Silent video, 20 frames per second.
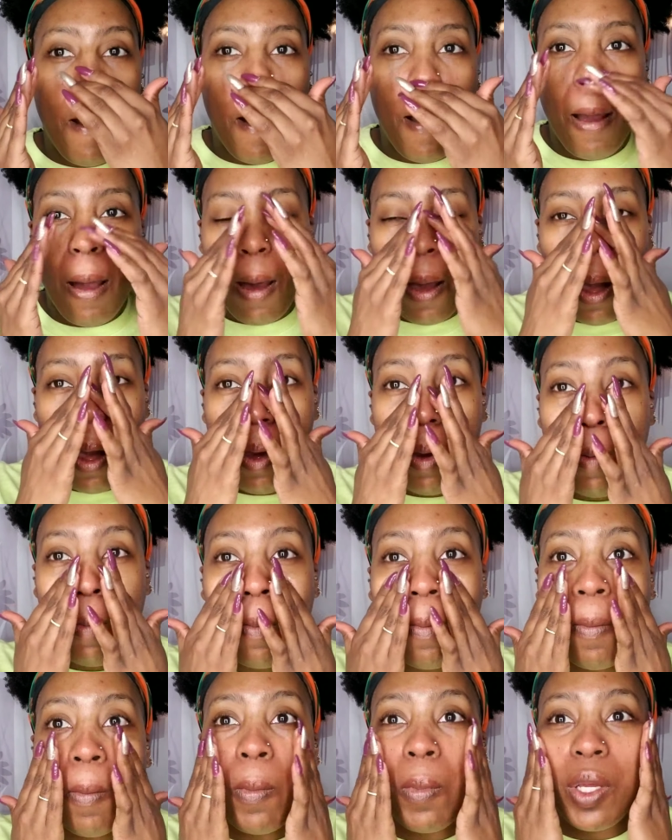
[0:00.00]

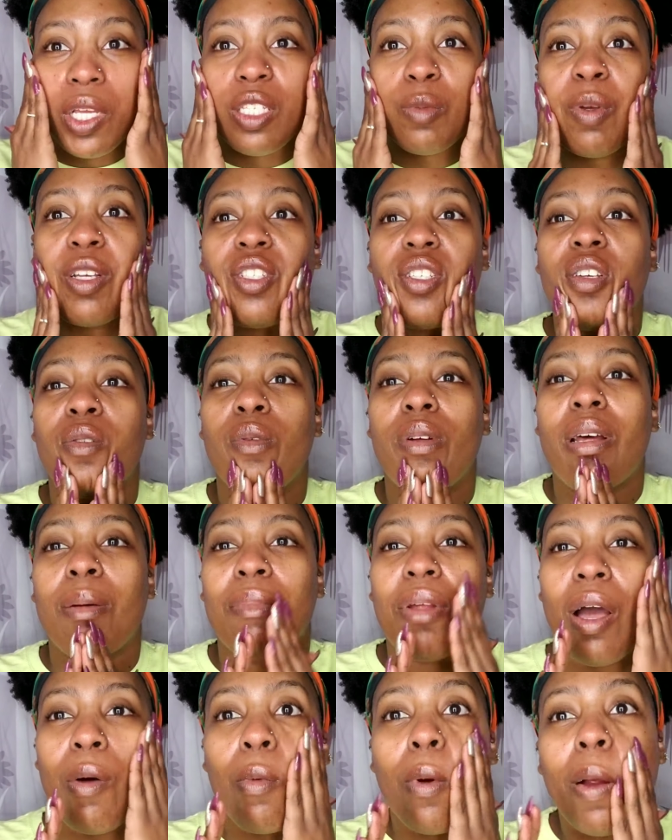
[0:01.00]
um, especially when I'm
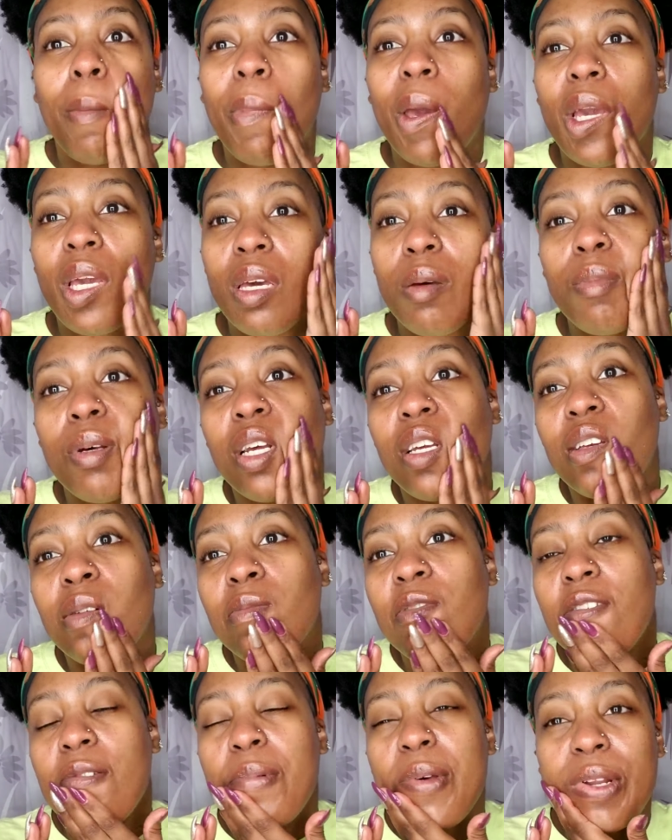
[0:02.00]
not wearing makeup, but I am
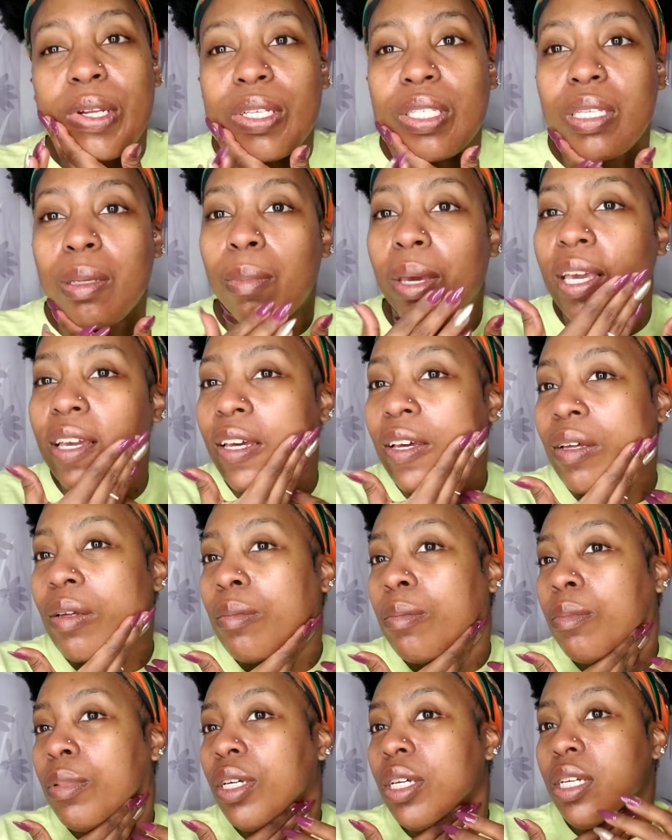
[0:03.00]
going to put on some makeup,
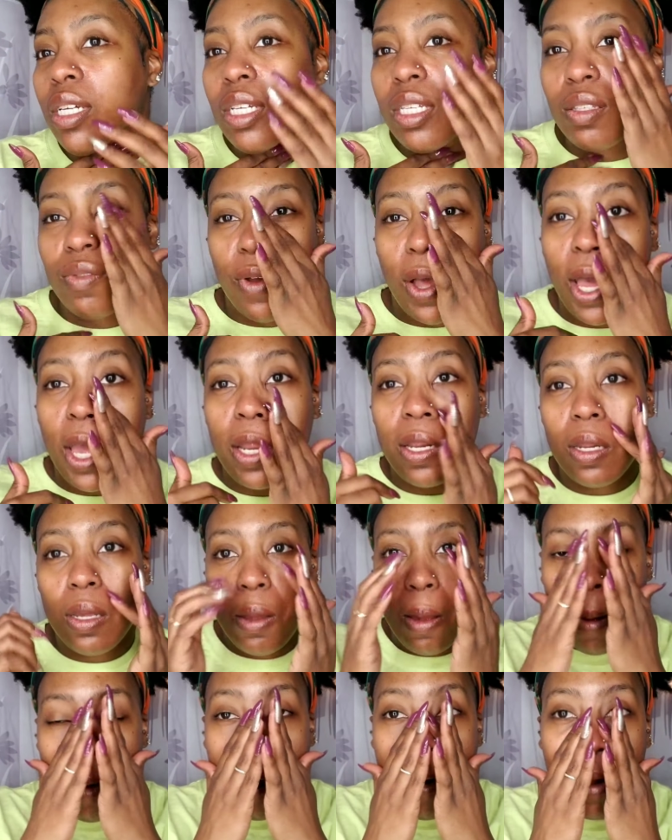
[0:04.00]
but it's fine.
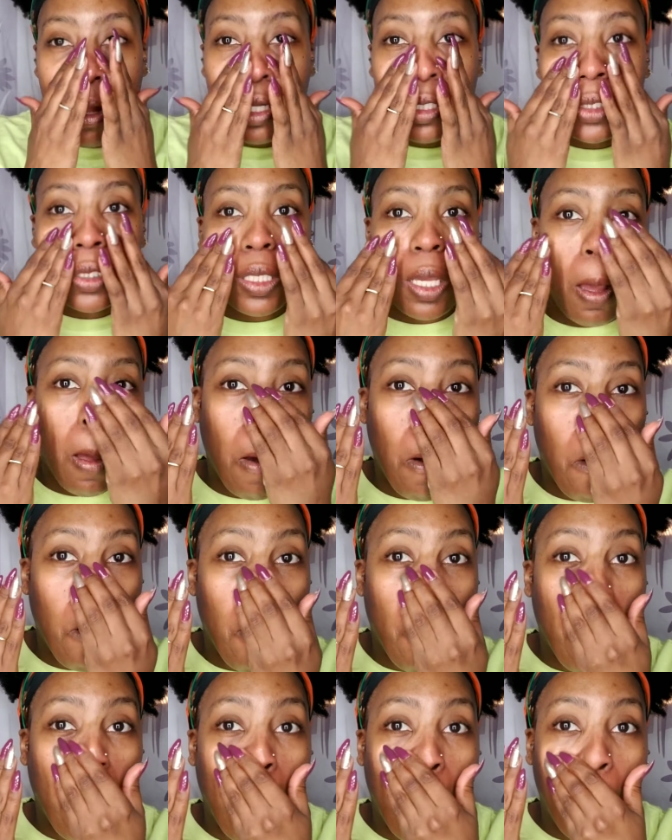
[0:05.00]
So,
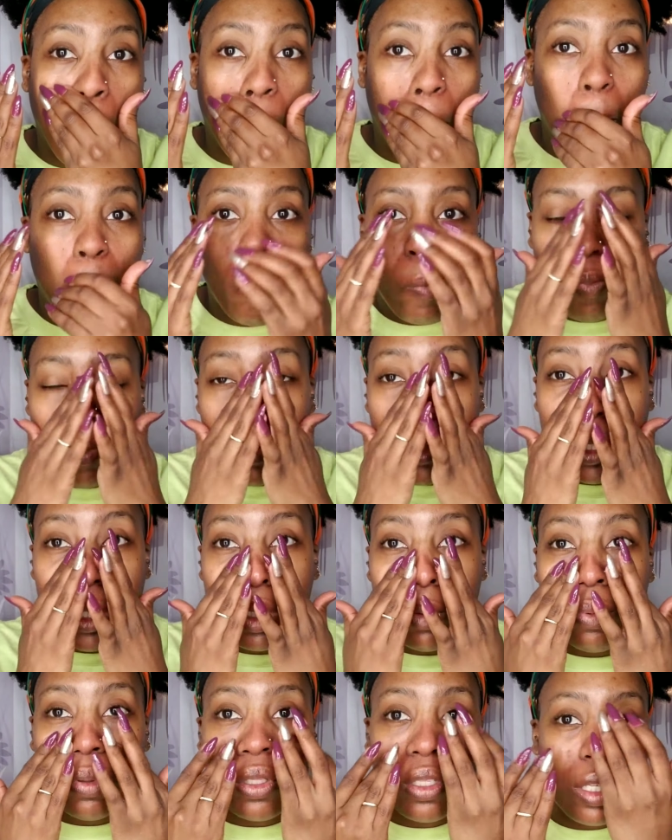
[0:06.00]
um,
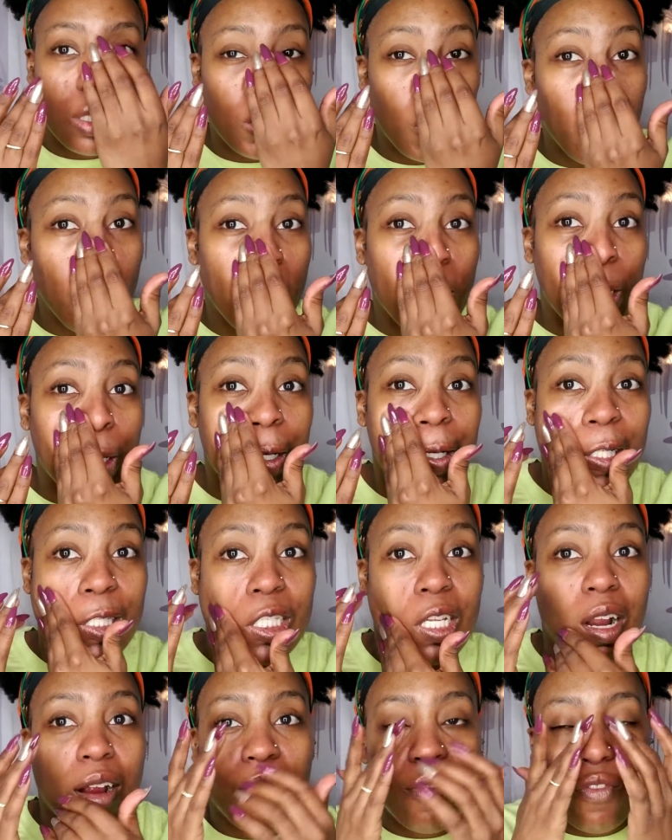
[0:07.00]
you put this on, you can
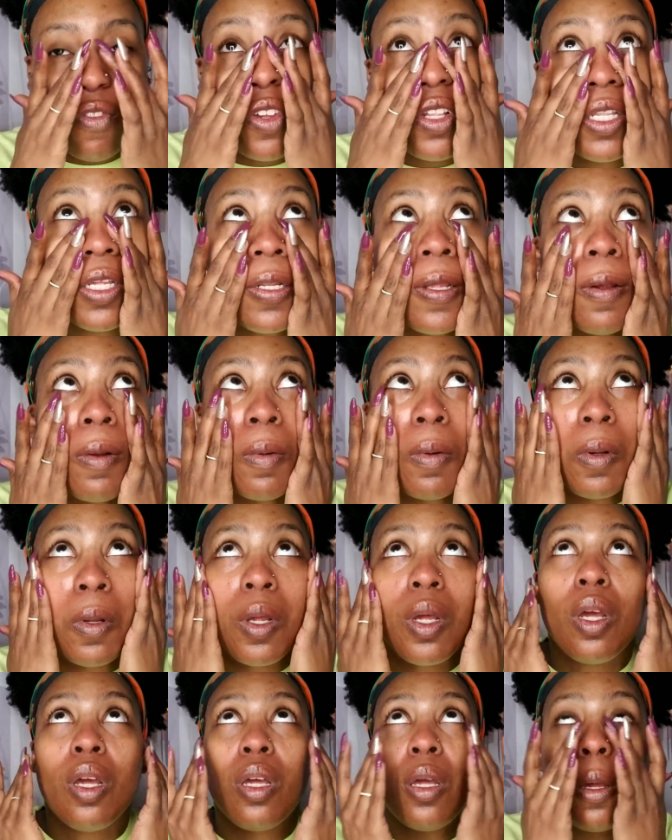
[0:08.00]
start feeling it
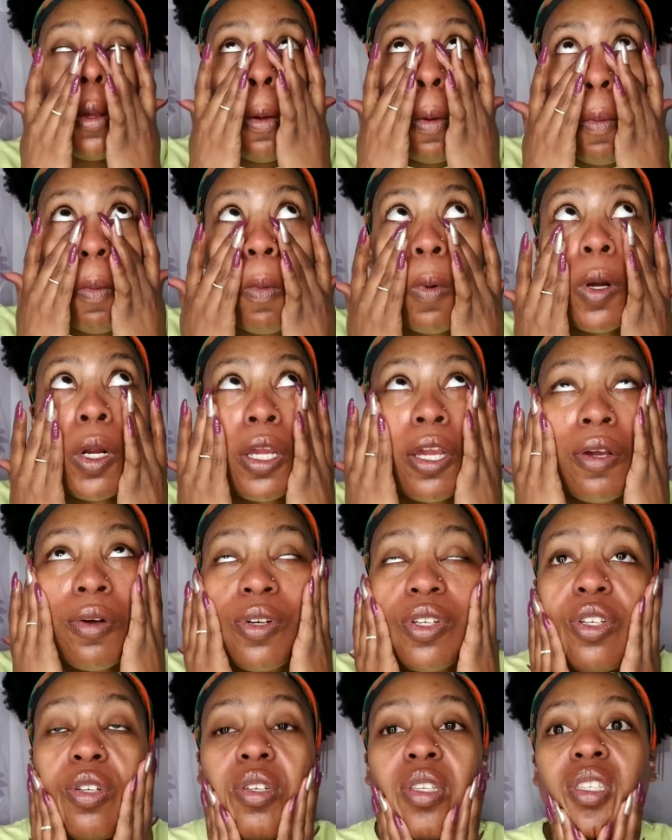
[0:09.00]
working
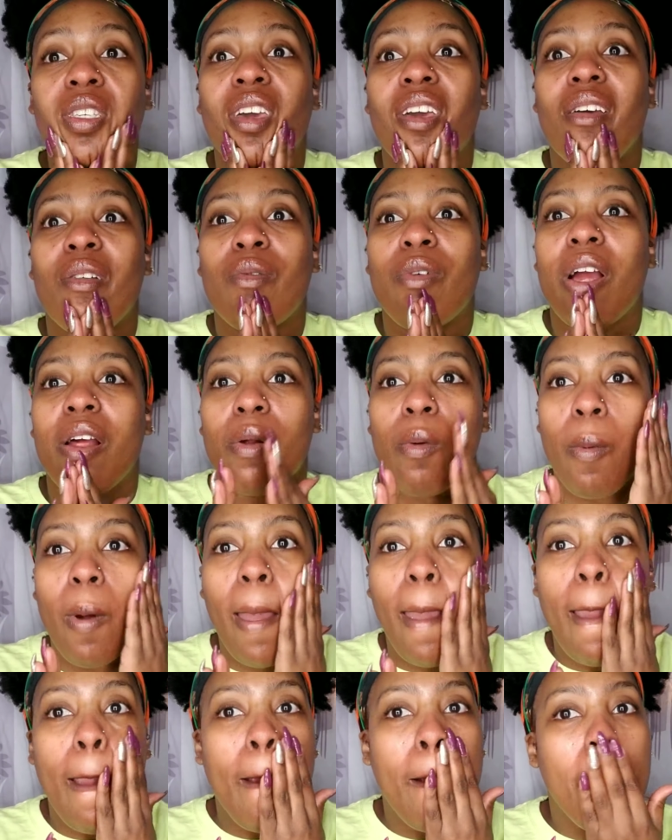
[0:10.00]
on your skin right
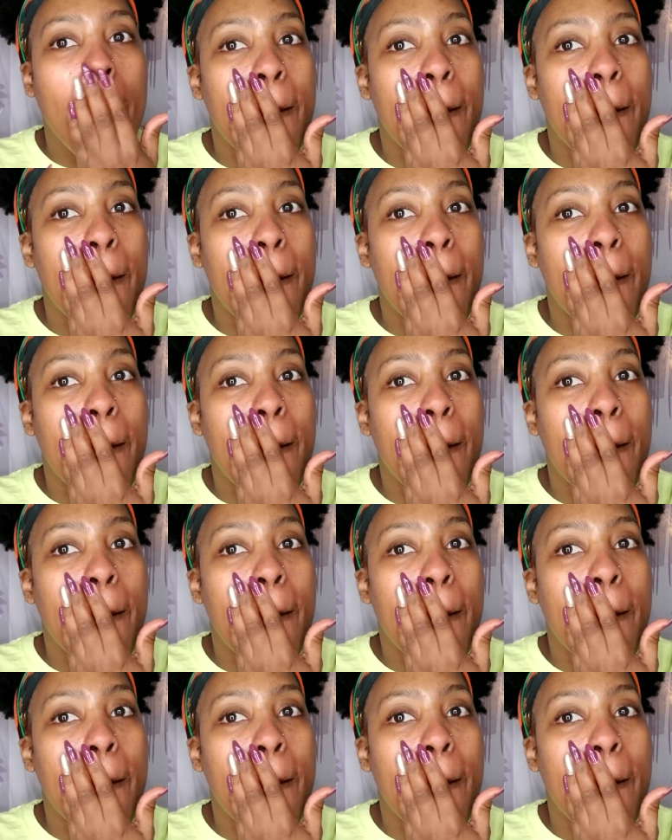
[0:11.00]
away.